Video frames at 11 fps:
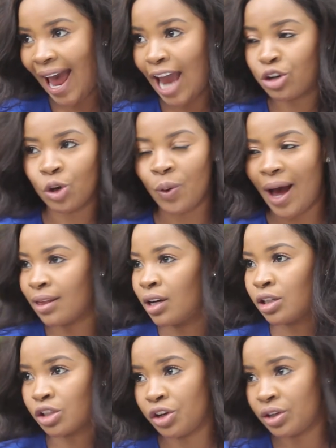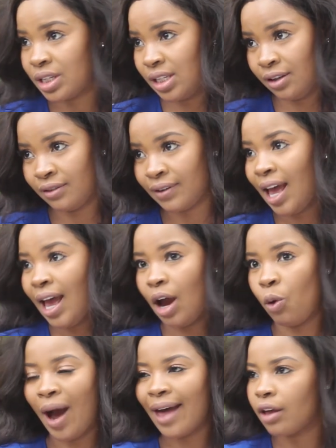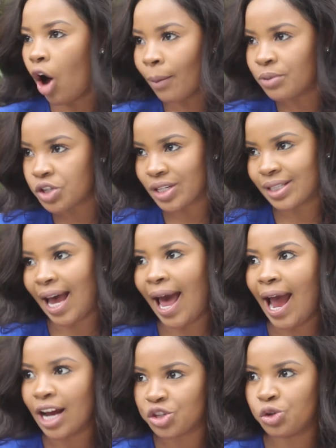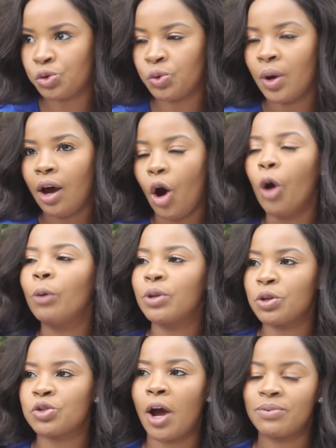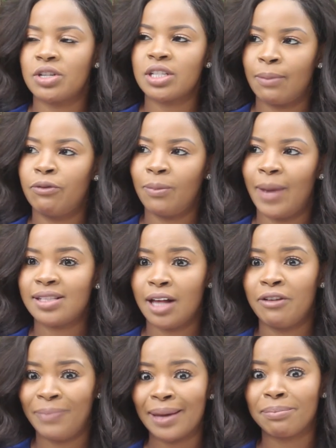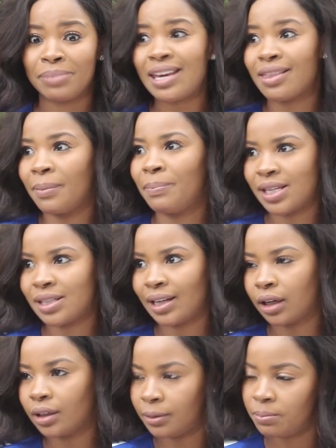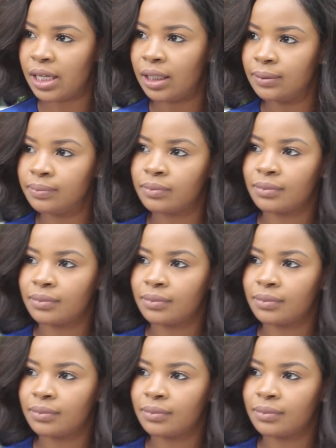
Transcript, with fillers: I had no other alternative or other options. I had to open those options up for myself by being the best that I could be.